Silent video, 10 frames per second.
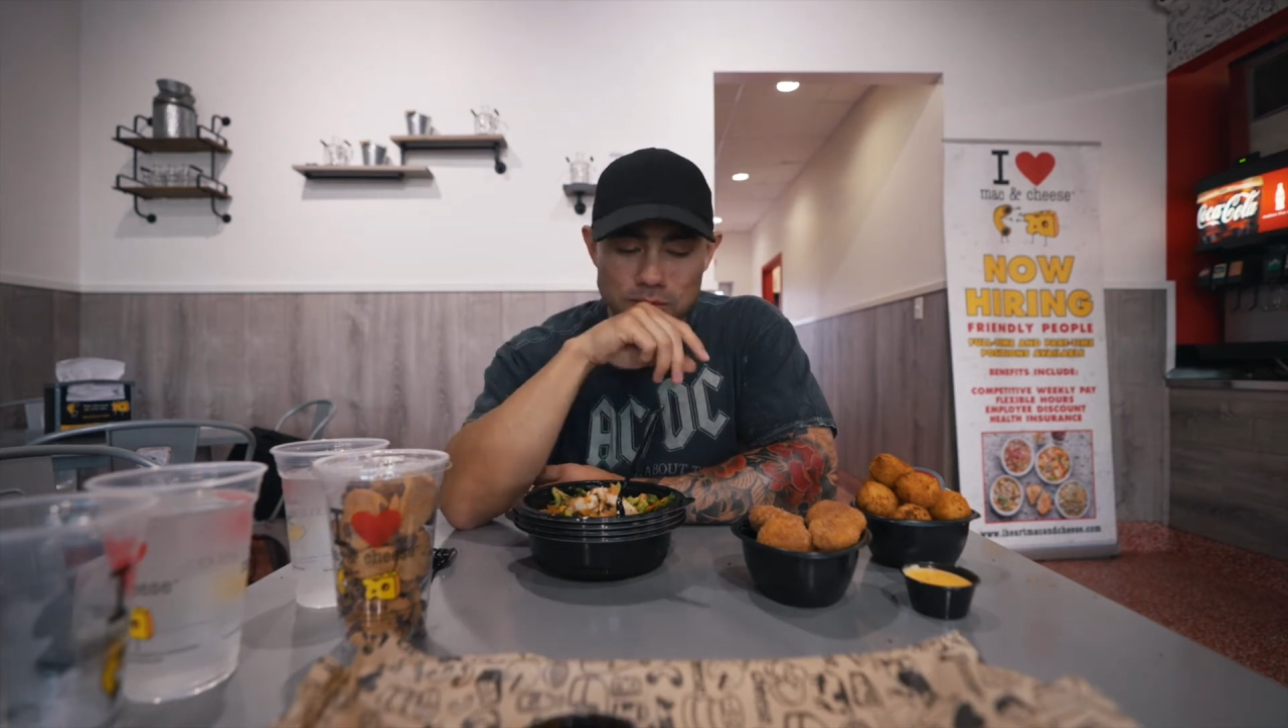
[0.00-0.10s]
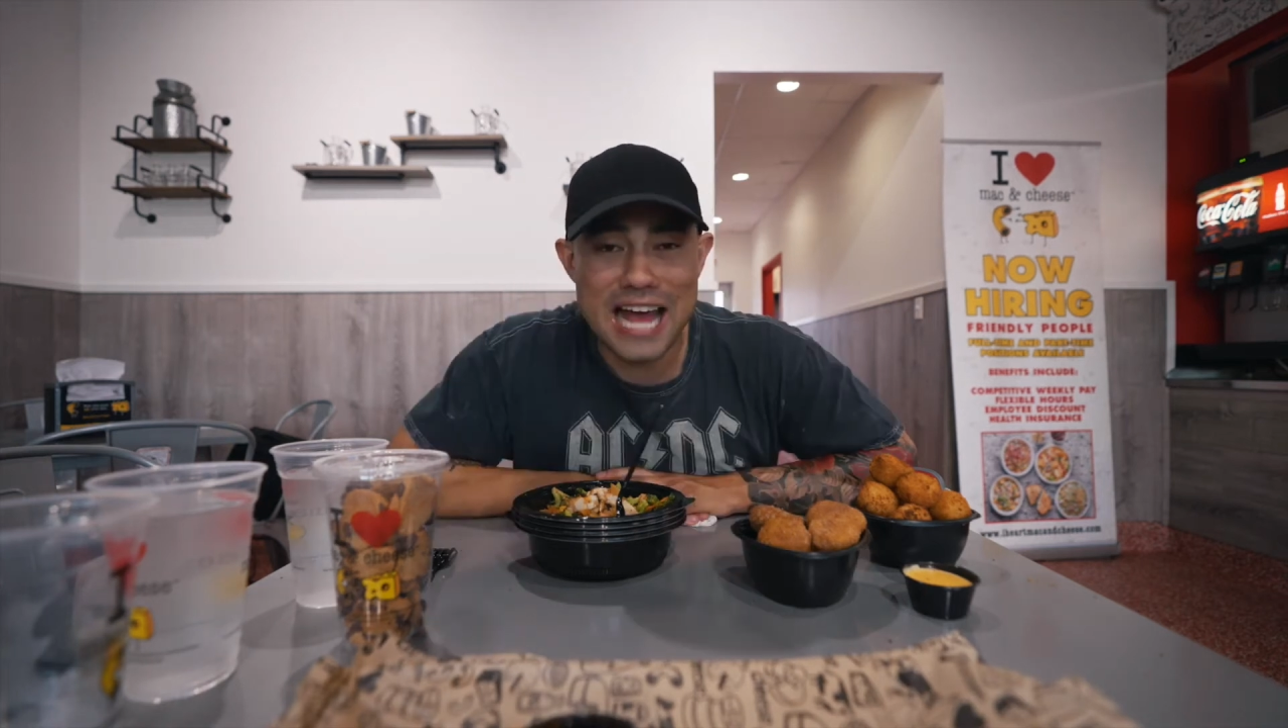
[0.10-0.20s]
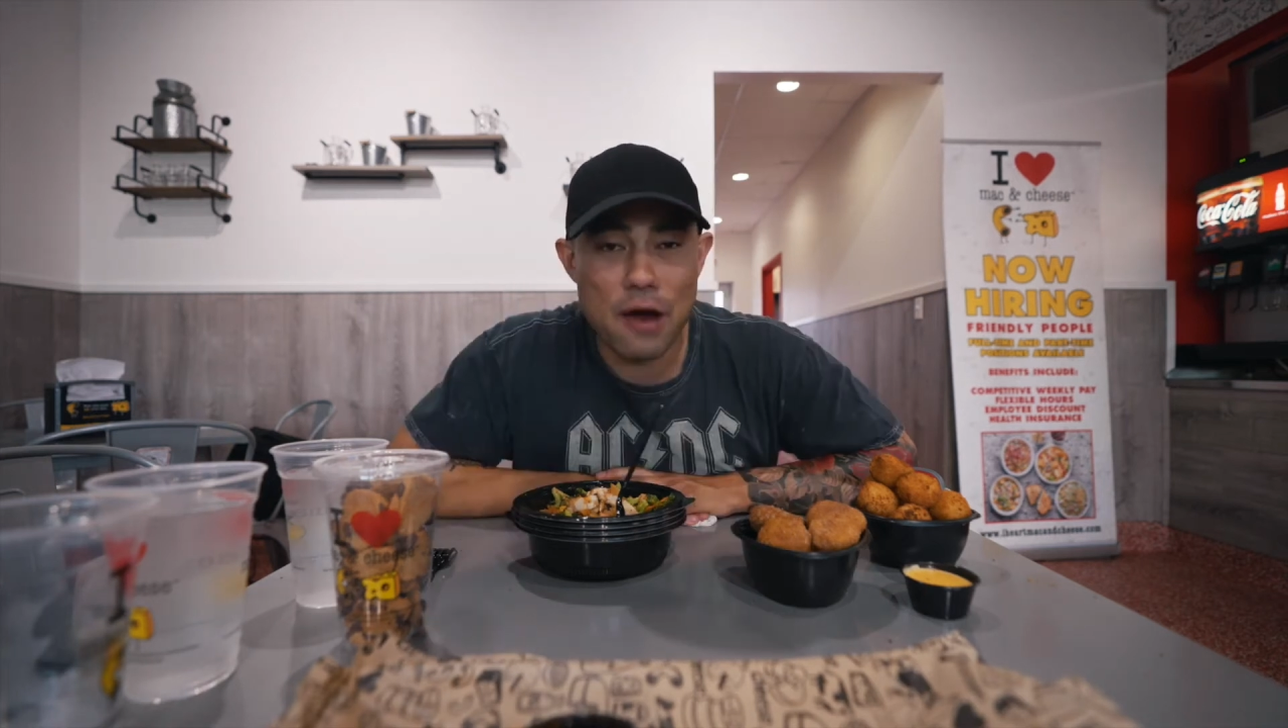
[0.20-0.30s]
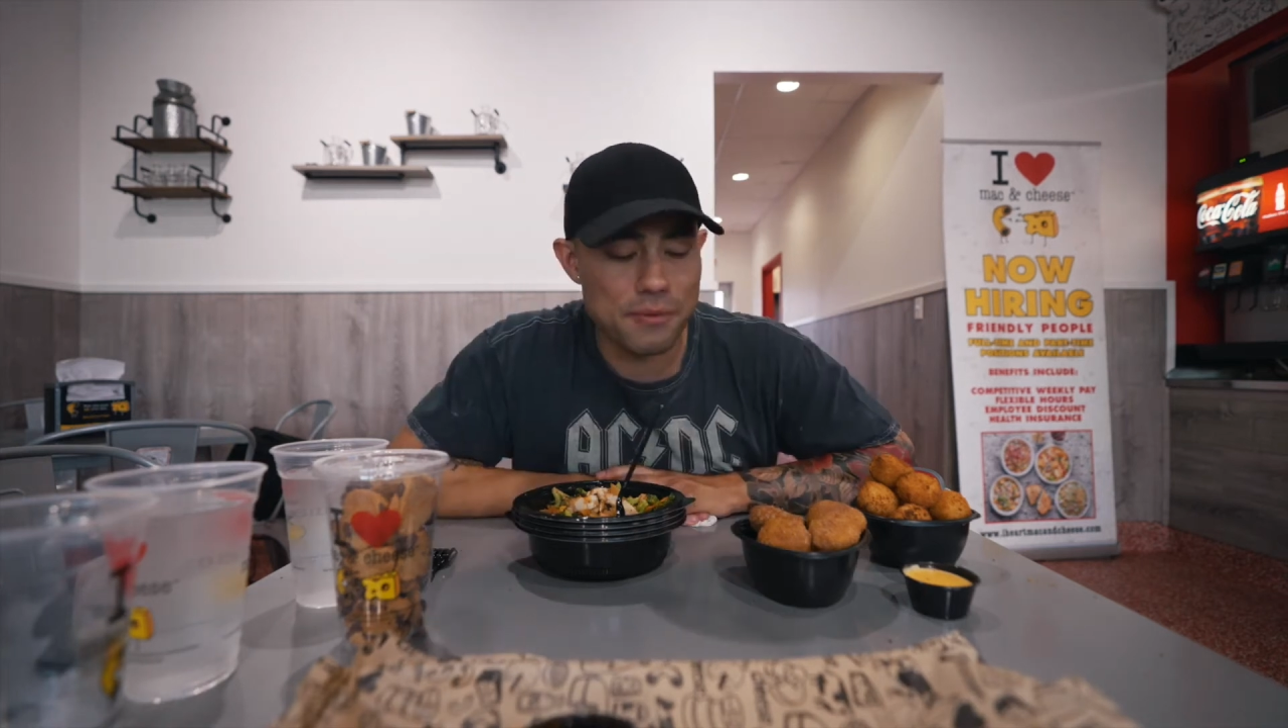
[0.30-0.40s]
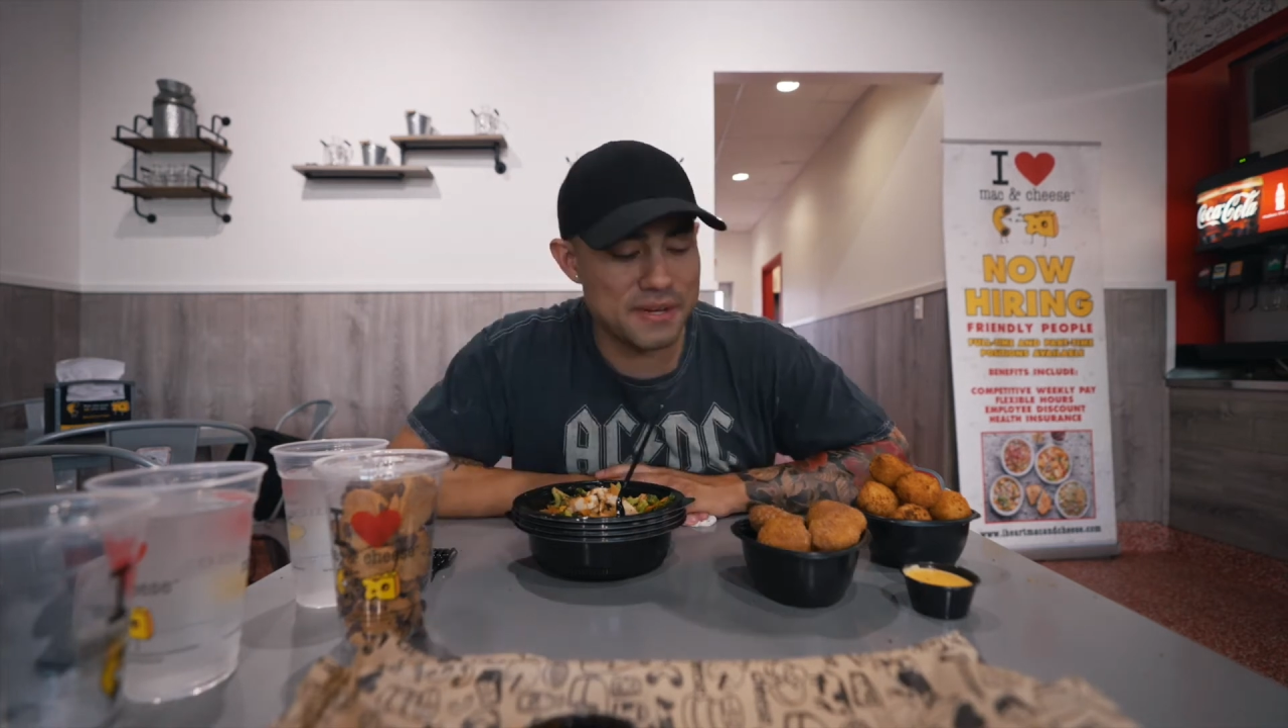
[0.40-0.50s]

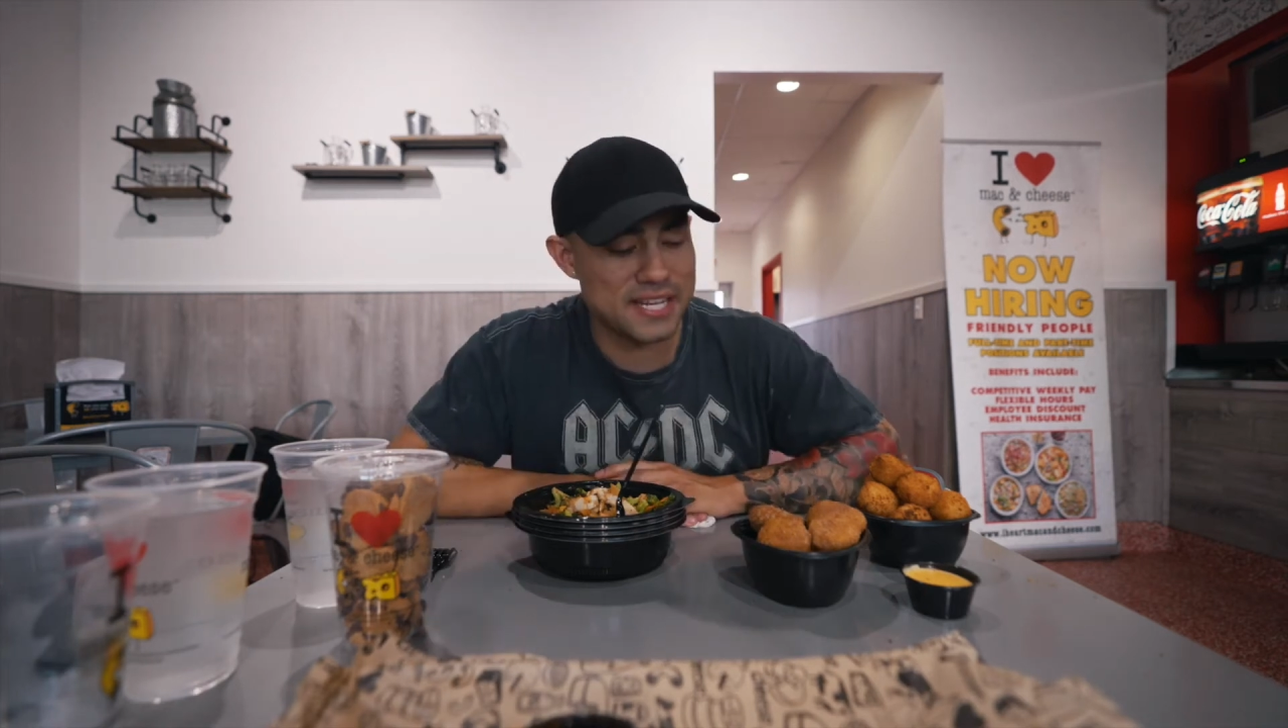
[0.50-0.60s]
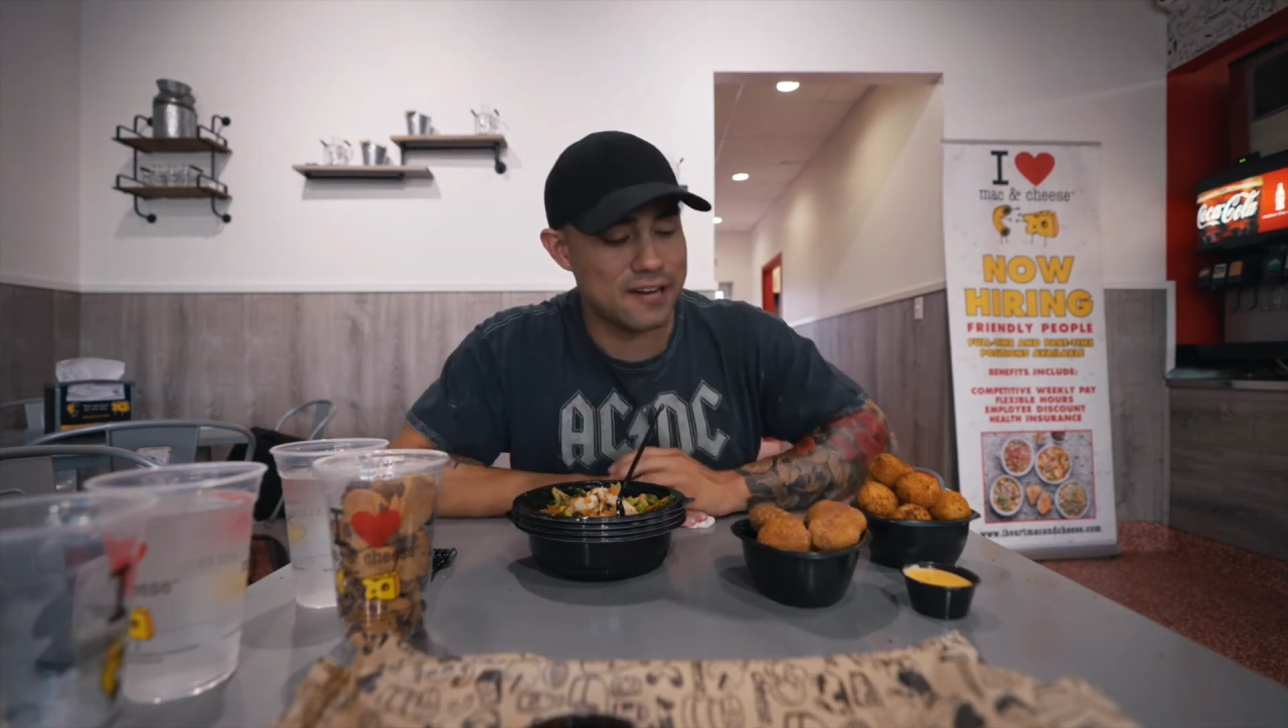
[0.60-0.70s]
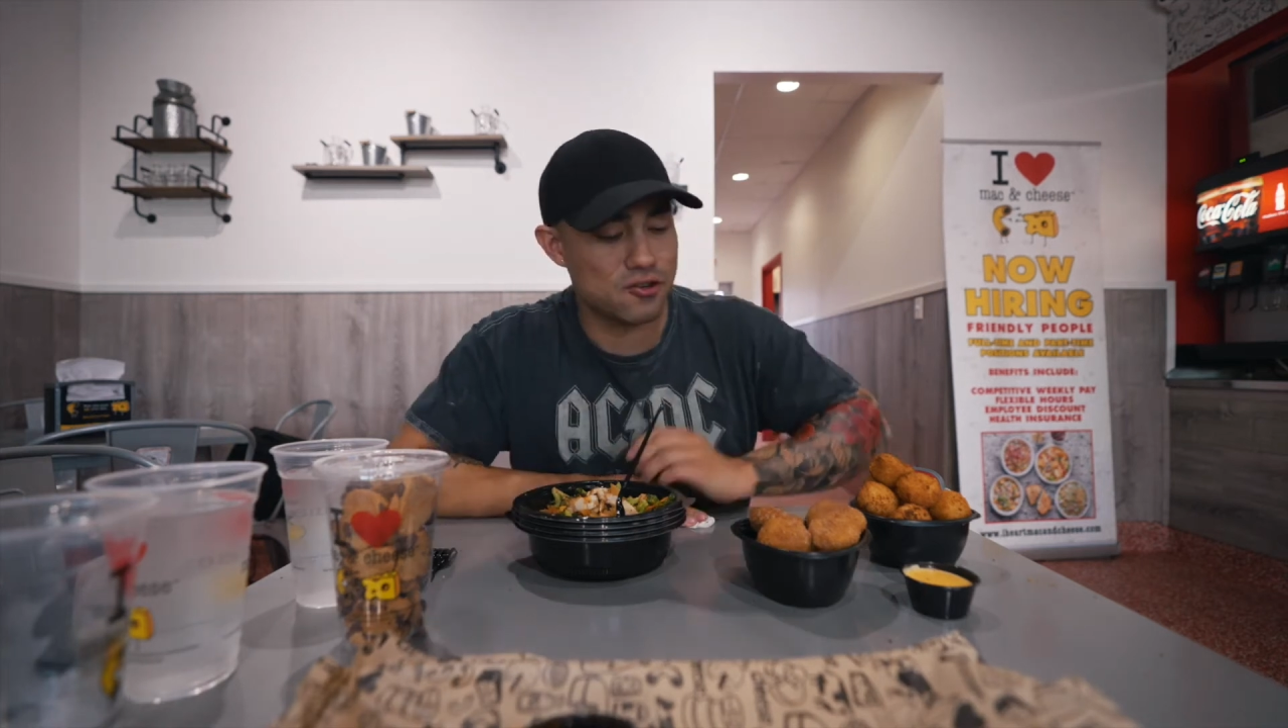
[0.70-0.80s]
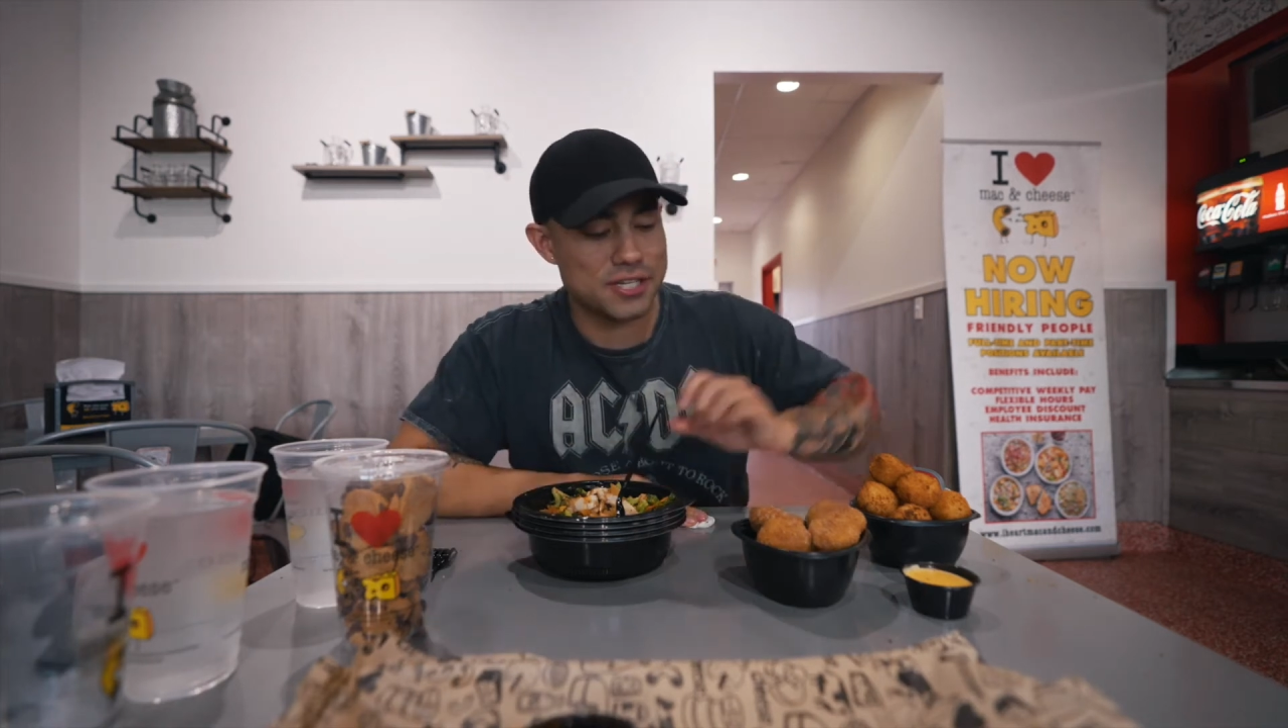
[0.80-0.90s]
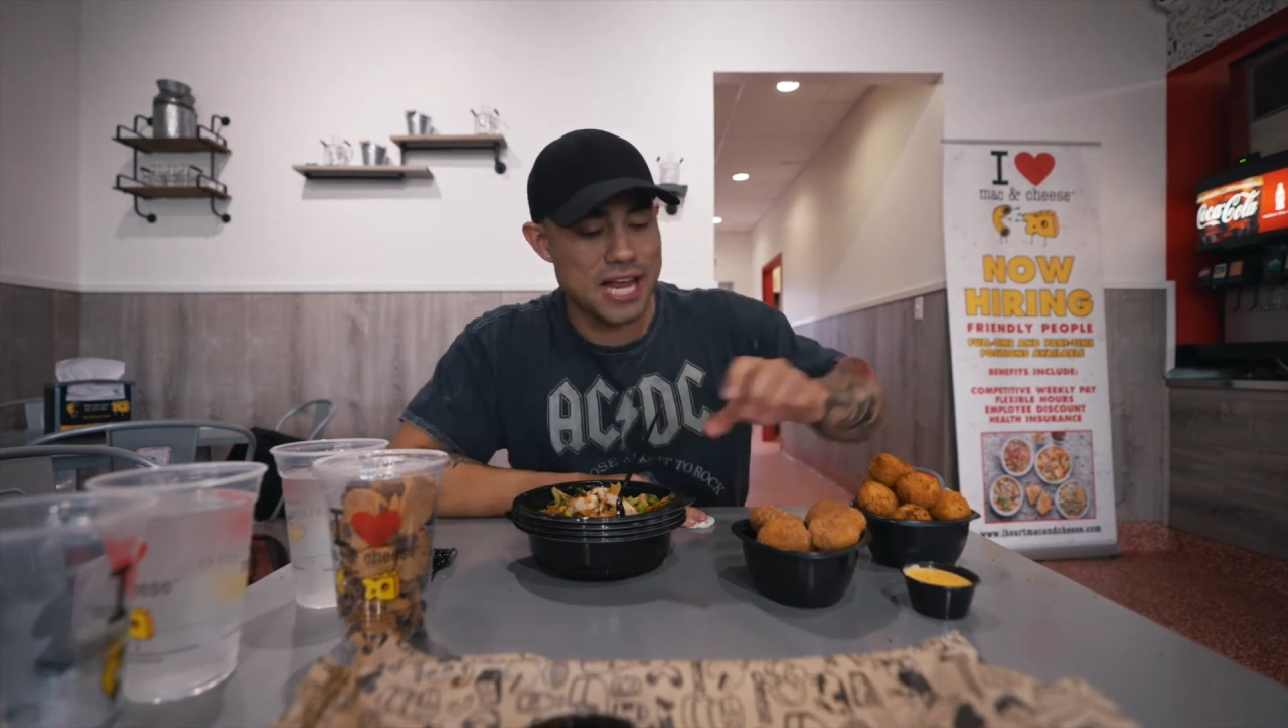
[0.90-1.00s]
That would be dangerous